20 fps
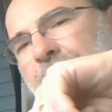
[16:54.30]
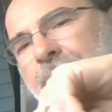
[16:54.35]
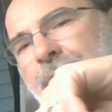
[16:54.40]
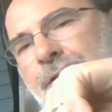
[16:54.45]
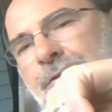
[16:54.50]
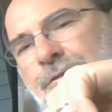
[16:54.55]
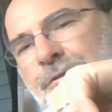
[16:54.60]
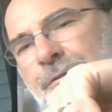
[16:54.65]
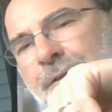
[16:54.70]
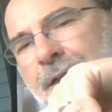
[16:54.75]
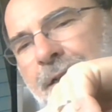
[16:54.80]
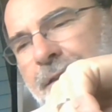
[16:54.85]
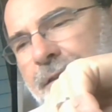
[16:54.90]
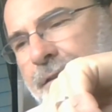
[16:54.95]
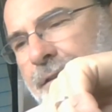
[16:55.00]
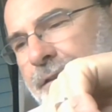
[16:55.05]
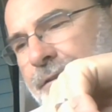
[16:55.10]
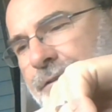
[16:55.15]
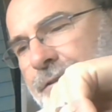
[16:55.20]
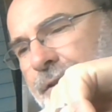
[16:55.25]
they
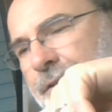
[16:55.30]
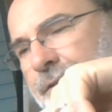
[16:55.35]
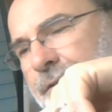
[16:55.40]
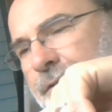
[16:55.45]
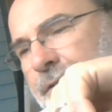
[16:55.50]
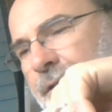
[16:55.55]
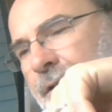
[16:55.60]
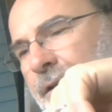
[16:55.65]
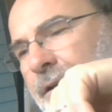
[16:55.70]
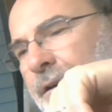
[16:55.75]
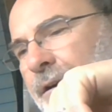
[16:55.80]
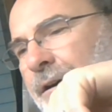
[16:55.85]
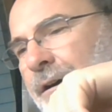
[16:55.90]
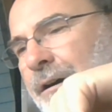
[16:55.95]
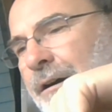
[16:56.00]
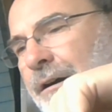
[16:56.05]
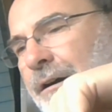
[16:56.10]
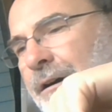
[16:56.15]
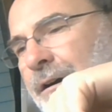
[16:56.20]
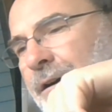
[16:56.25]
attracted each other.
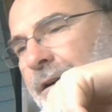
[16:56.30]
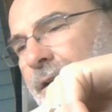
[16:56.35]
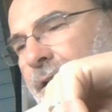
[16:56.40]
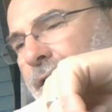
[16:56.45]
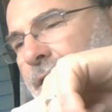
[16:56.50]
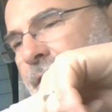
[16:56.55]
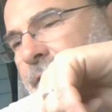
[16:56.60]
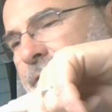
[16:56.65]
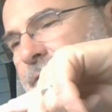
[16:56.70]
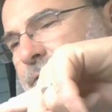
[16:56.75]
Oh,